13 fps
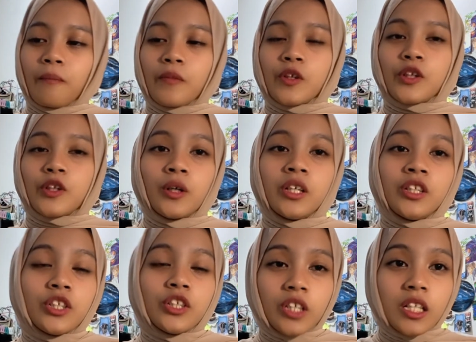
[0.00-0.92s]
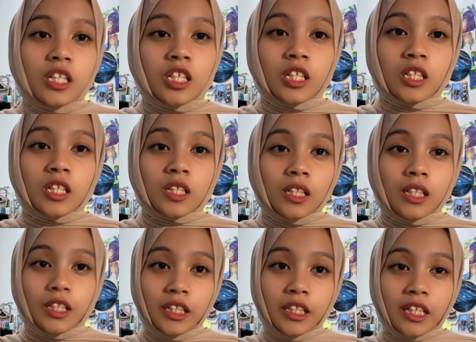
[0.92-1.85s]
So in today's
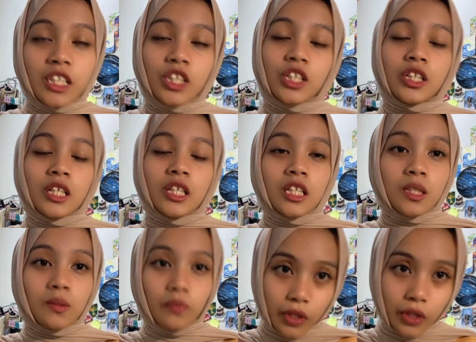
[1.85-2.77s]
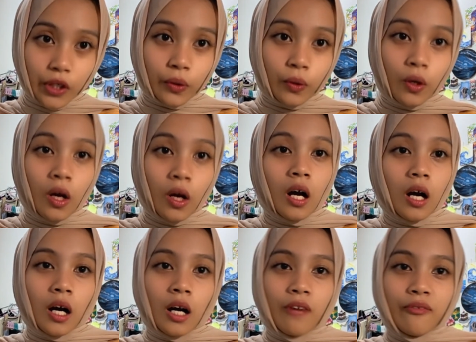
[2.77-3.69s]
video,
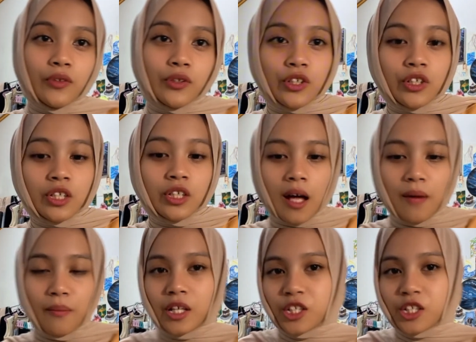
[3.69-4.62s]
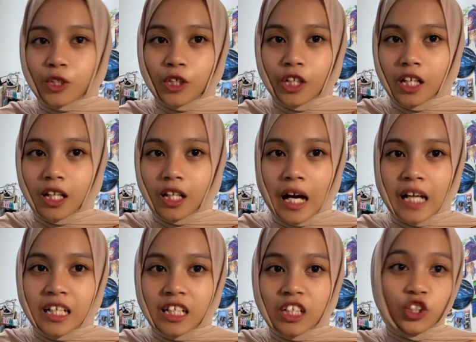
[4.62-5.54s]
I've used that material
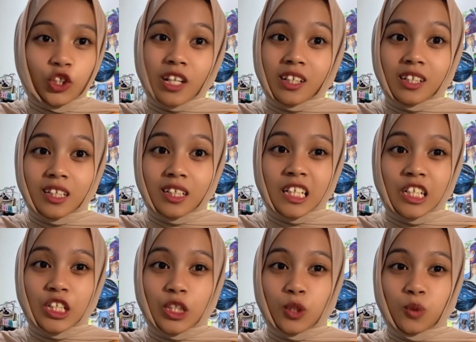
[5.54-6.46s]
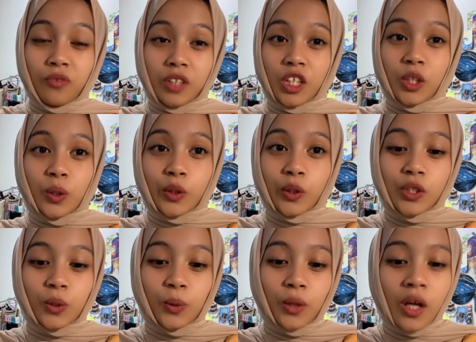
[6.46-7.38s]
and extract this into video.
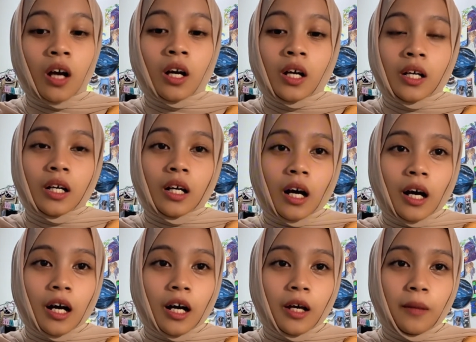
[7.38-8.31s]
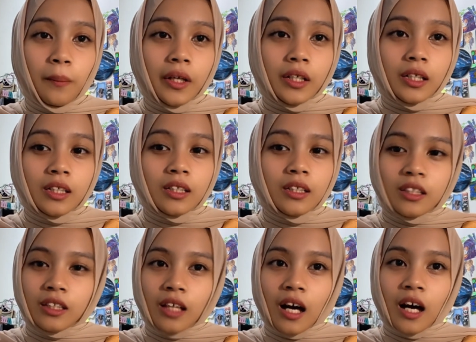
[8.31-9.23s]
So yeah, I make it
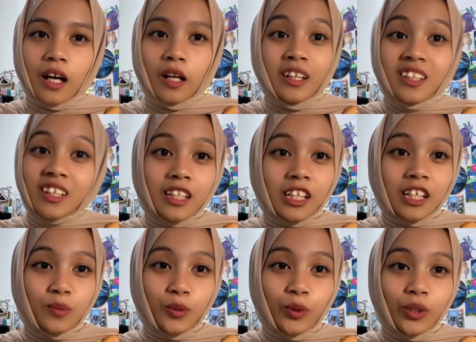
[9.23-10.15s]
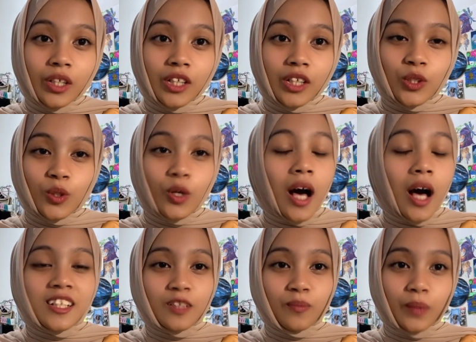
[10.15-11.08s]
the written textbook into a
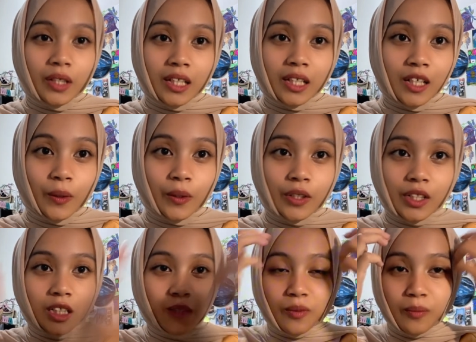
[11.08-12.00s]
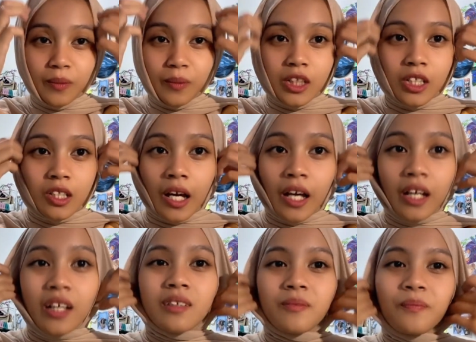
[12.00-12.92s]
speaking course for me today.